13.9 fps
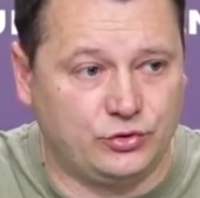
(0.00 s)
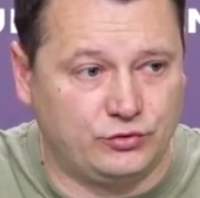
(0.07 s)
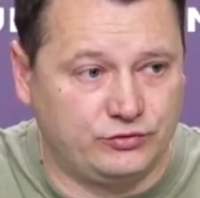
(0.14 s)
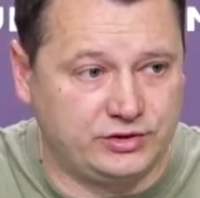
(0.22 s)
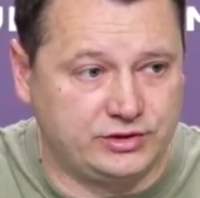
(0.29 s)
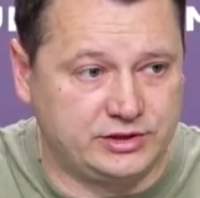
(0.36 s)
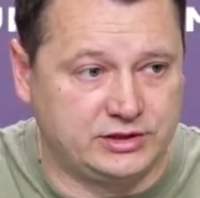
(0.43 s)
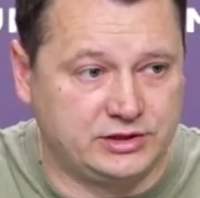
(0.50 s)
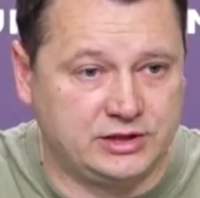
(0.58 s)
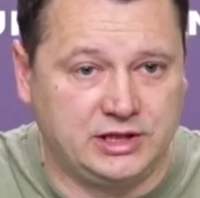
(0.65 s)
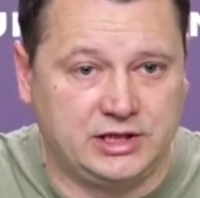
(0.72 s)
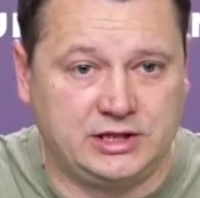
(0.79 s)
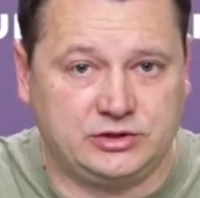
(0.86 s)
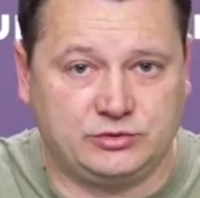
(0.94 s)
must be
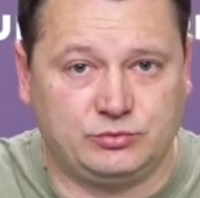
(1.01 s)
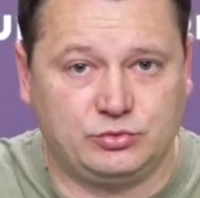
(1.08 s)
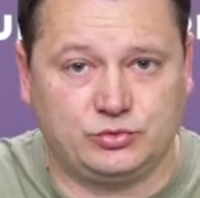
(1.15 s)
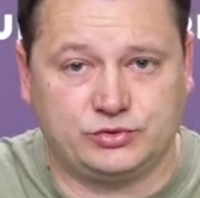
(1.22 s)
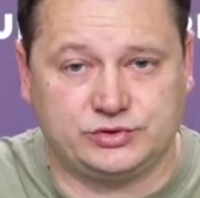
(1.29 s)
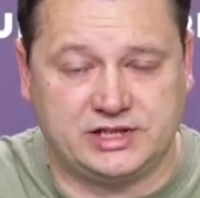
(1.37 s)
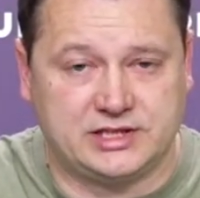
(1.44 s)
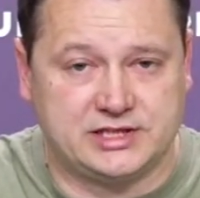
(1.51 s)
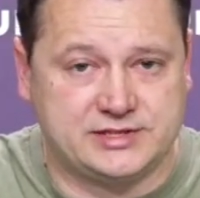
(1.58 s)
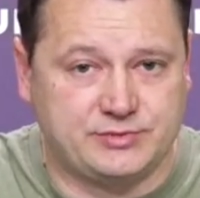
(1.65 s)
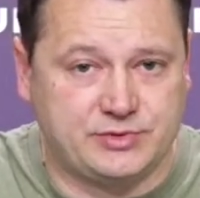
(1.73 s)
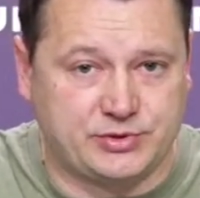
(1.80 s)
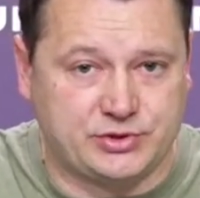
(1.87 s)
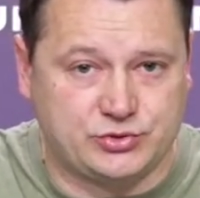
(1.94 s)
transferred to Ukraine,
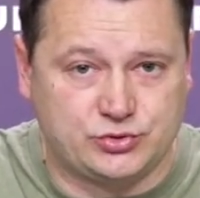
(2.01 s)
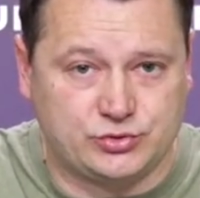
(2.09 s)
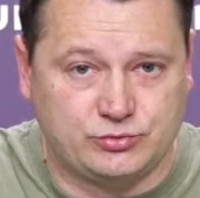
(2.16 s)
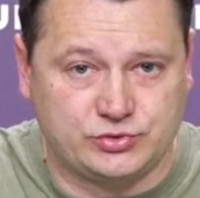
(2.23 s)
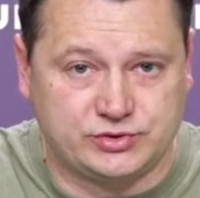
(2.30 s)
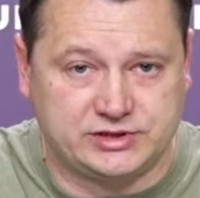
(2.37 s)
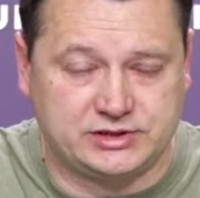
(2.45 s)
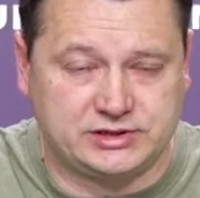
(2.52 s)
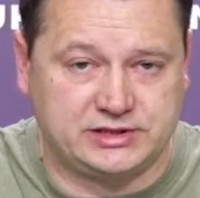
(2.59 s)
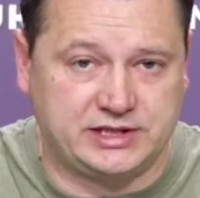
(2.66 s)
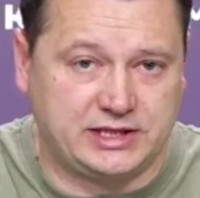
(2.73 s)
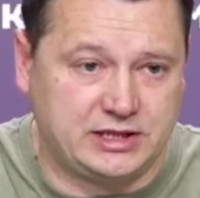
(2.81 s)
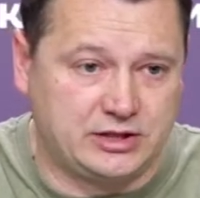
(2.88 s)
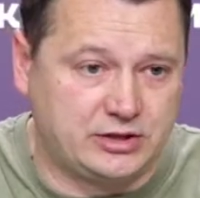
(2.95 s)
should be transferred to
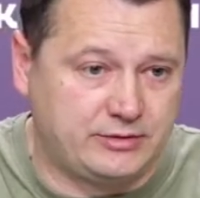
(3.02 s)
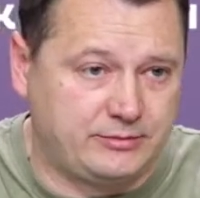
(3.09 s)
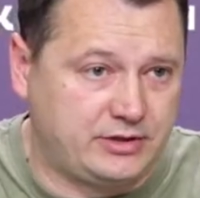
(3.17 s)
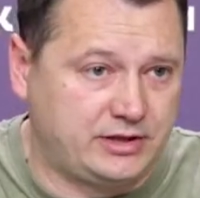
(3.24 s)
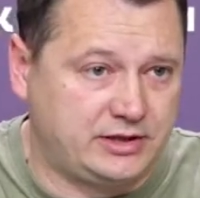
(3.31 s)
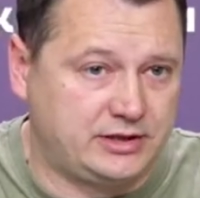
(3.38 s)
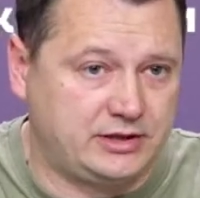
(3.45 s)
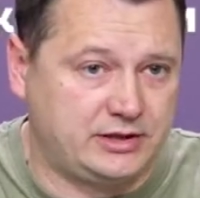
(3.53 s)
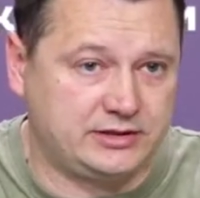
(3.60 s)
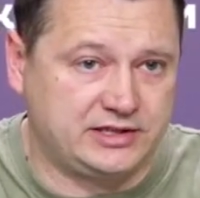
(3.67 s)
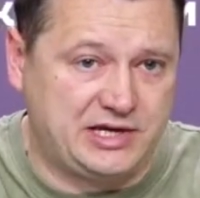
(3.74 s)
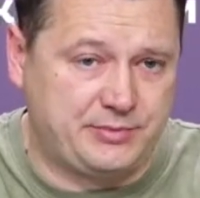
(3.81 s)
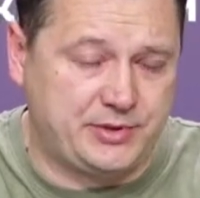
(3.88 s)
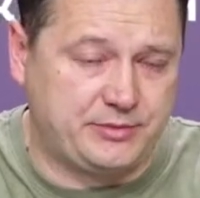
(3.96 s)
Ukraine for renovation.
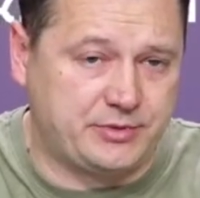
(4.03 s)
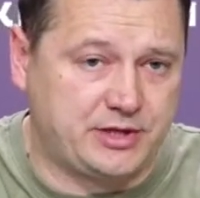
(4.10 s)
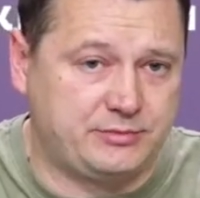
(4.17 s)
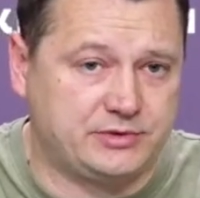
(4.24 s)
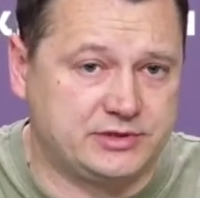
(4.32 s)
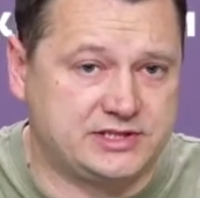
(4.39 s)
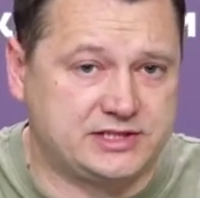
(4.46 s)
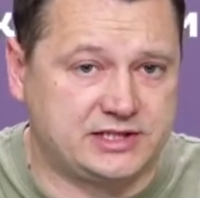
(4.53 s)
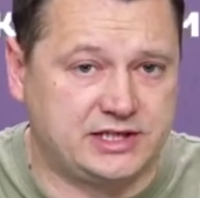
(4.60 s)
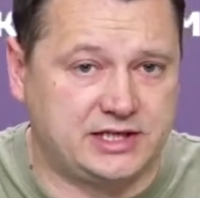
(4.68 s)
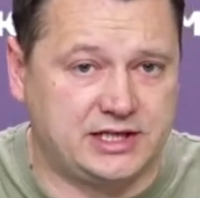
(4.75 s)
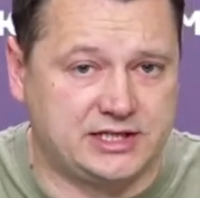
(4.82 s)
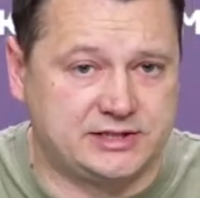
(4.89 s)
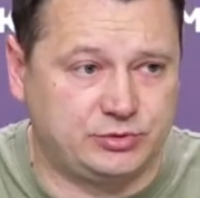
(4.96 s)
We
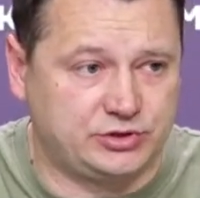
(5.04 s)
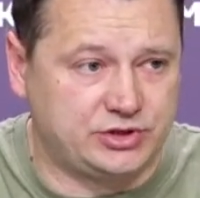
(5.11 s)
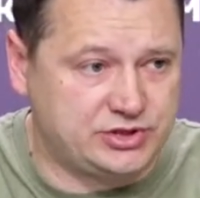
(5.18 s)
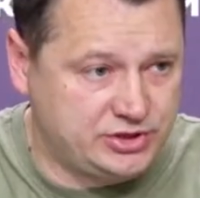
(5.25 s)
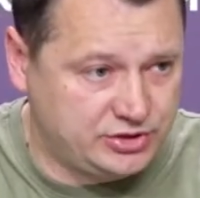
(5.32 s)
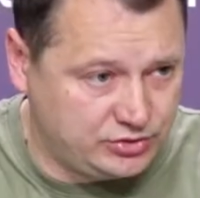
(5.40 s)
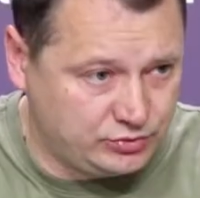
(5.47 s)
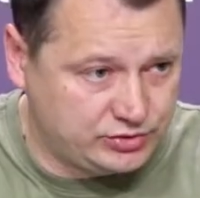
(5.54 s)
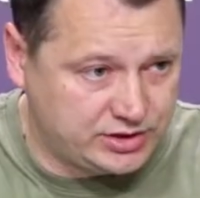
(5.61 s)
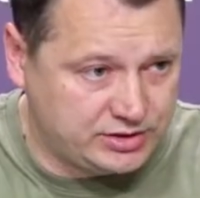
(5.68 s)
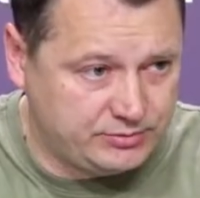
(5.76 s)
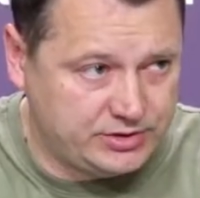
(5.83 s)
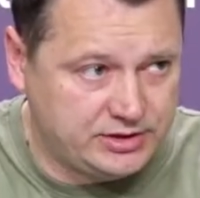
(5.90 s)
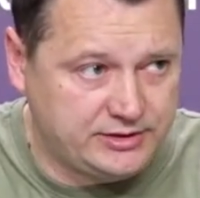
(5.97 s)
work in several directions.
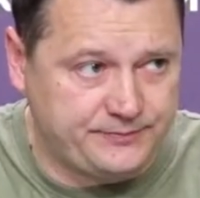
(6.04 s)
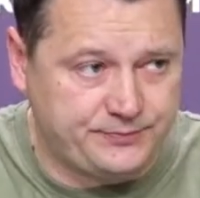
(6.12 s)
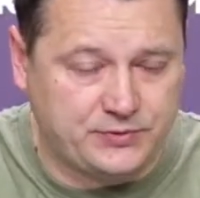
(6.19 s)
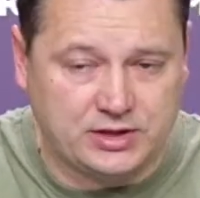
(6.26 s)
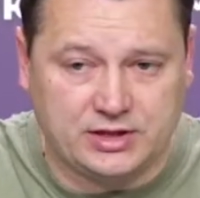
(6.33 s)
That's